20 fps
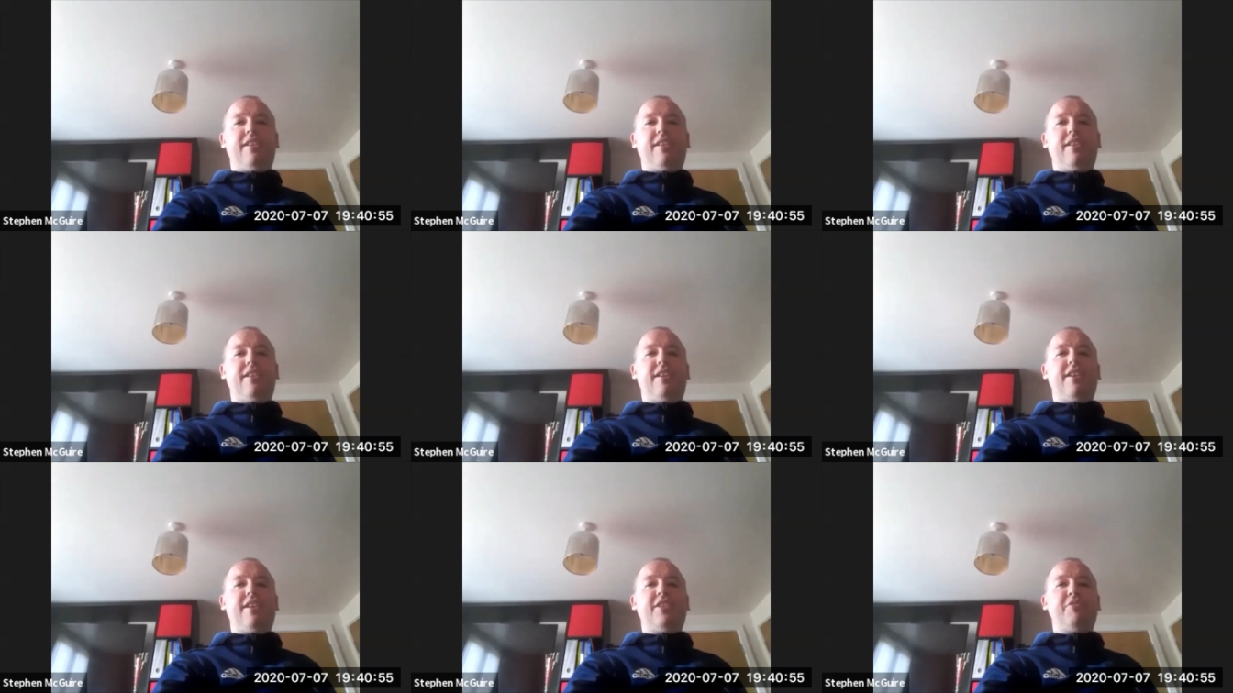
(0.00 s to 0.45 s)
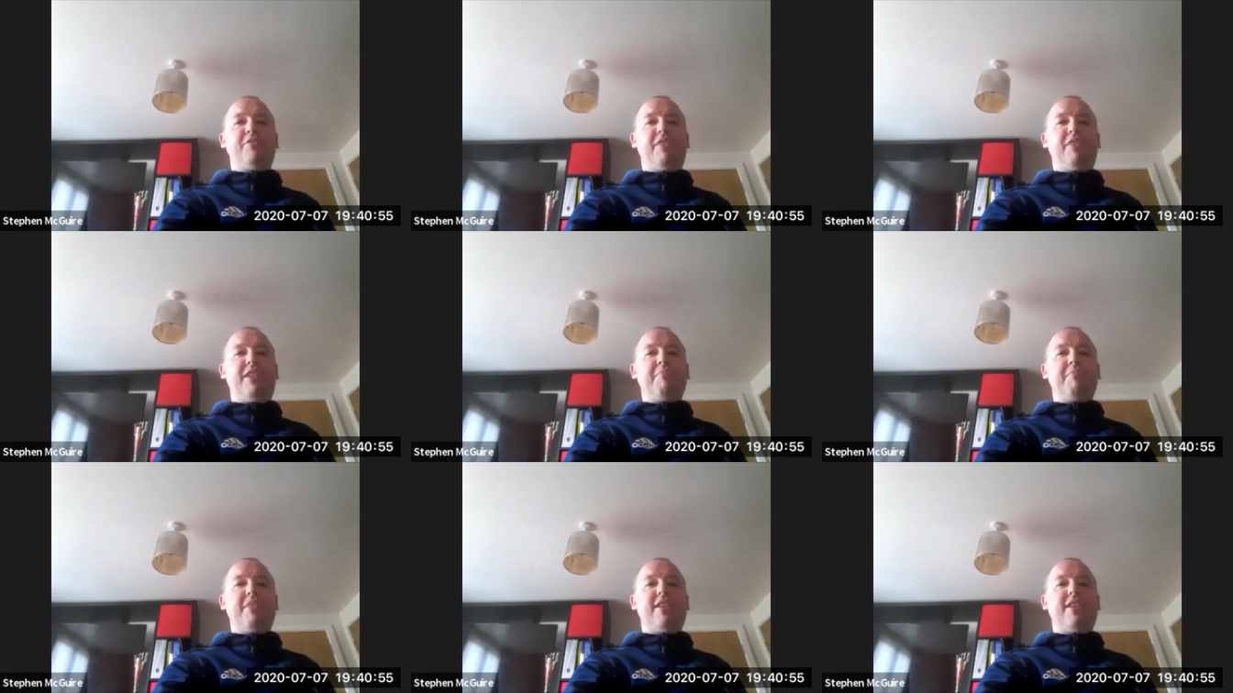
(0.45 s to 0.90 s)
And
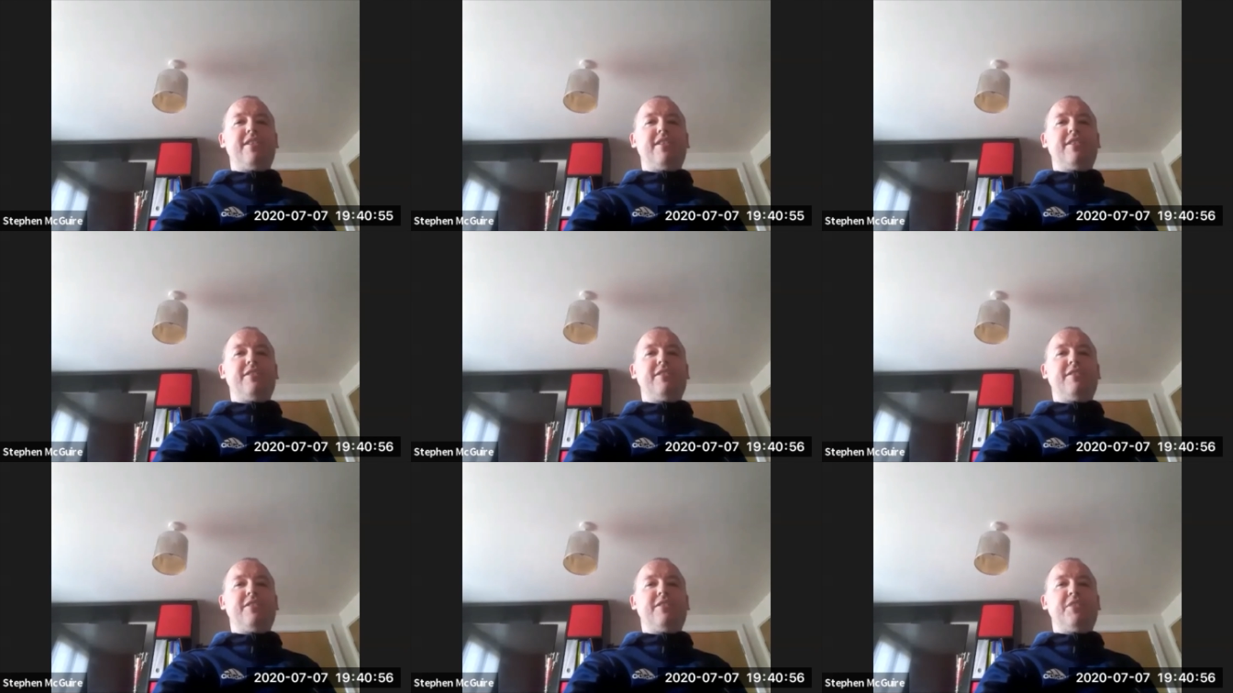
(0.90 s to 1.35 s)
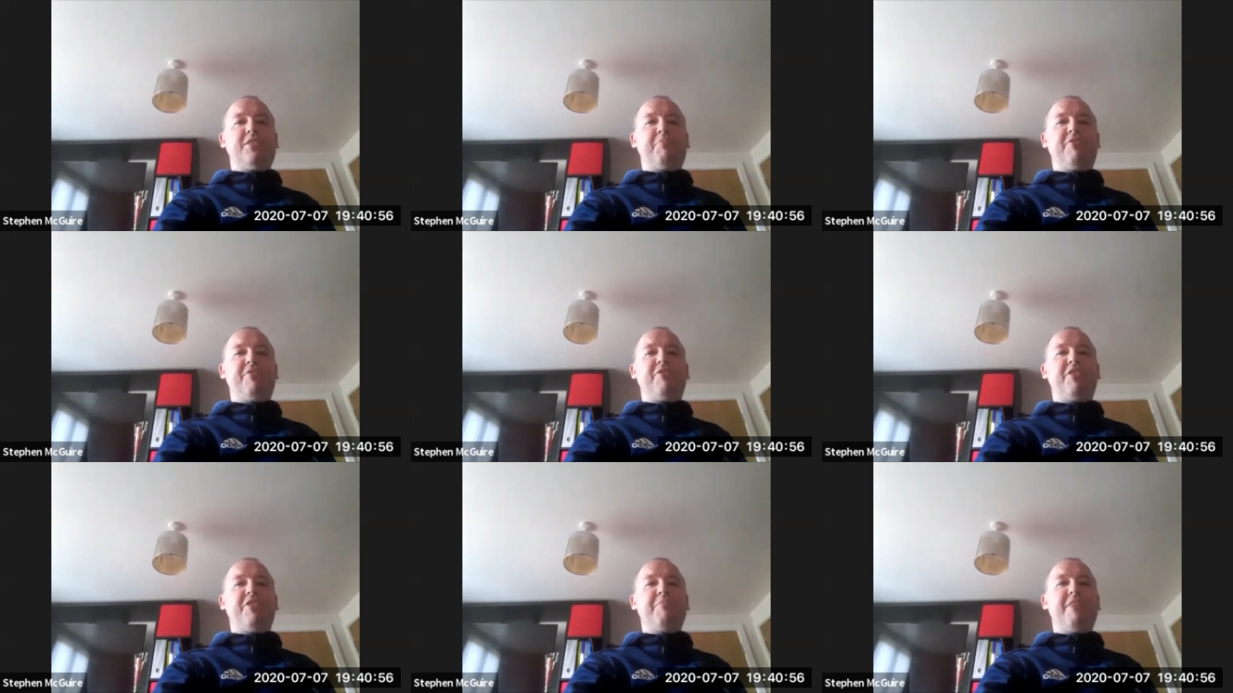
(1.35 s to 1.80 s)
20 minutes just
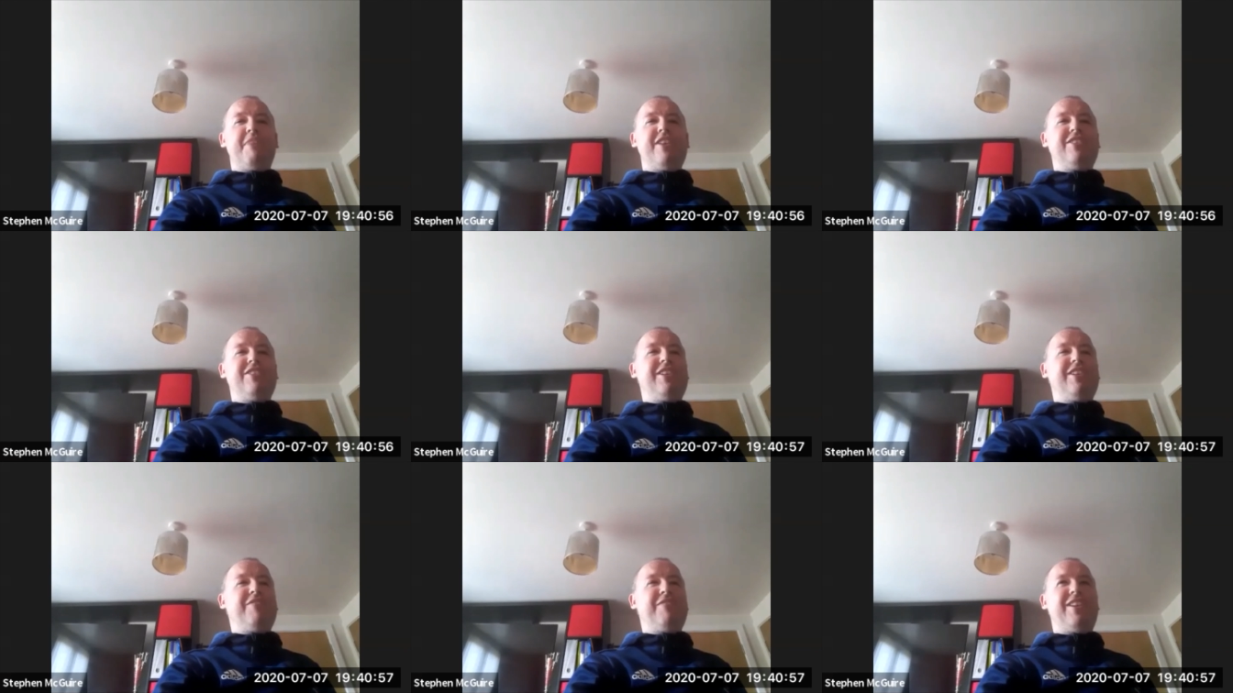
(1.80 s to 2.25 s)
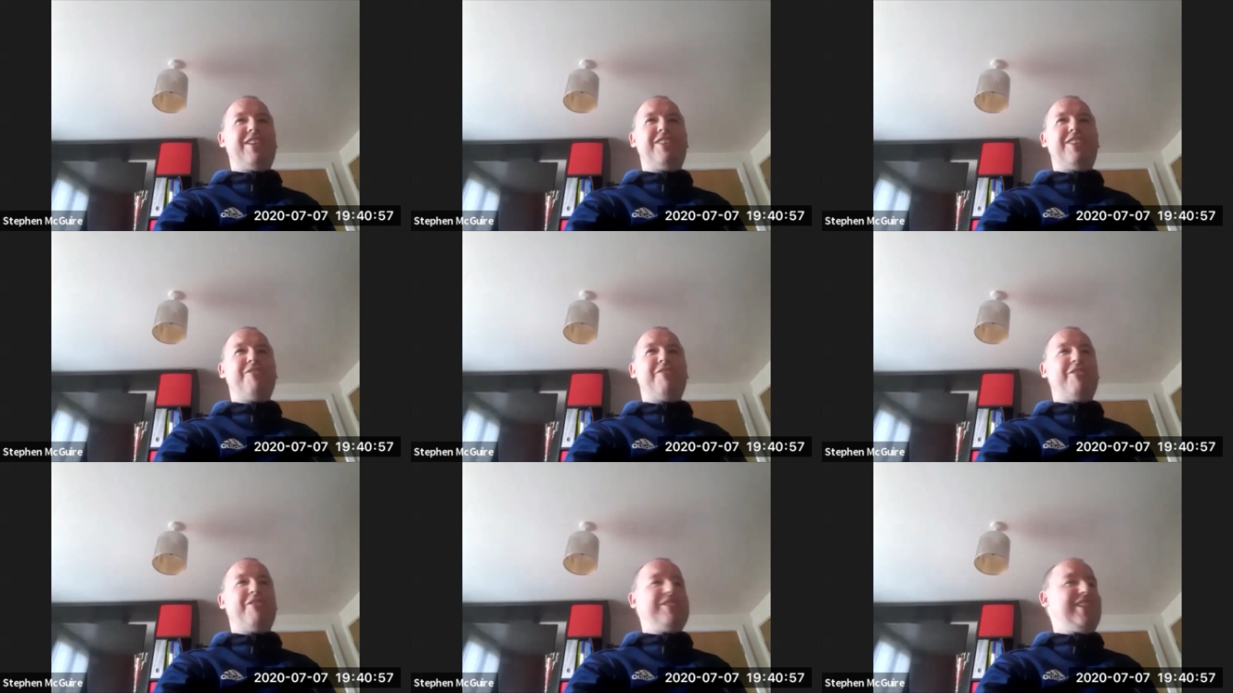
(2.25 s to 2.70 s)
before the match, he
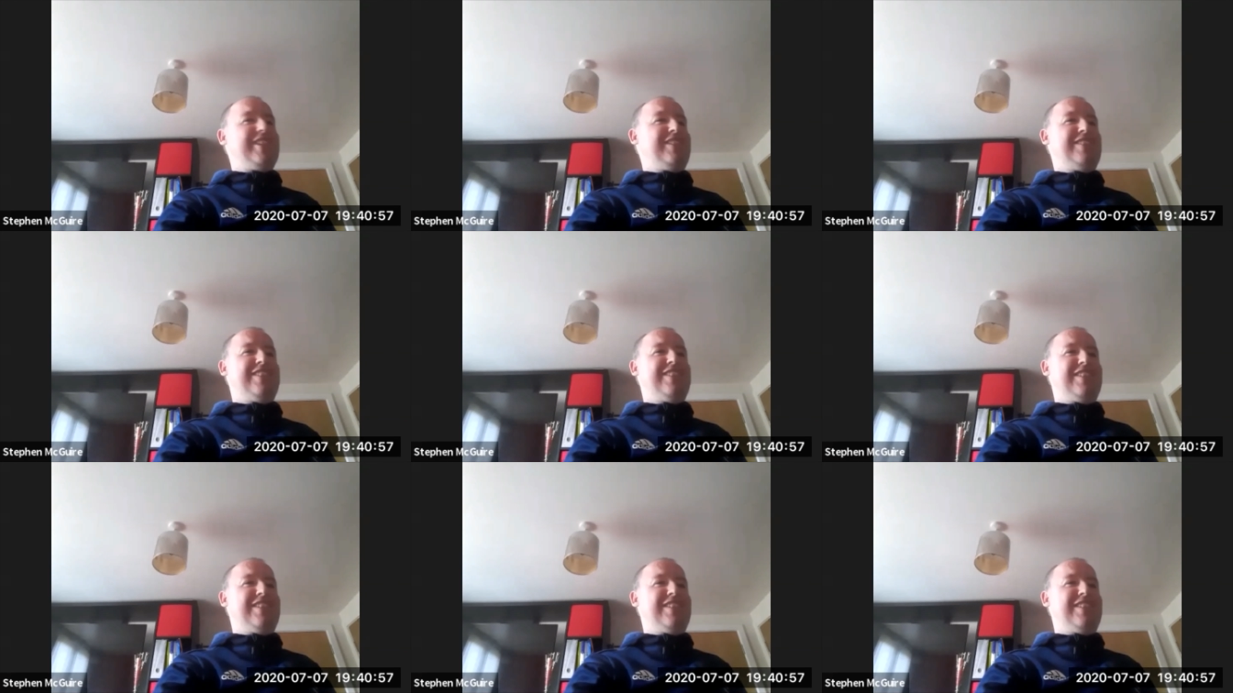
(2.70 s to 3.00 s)
rocks in.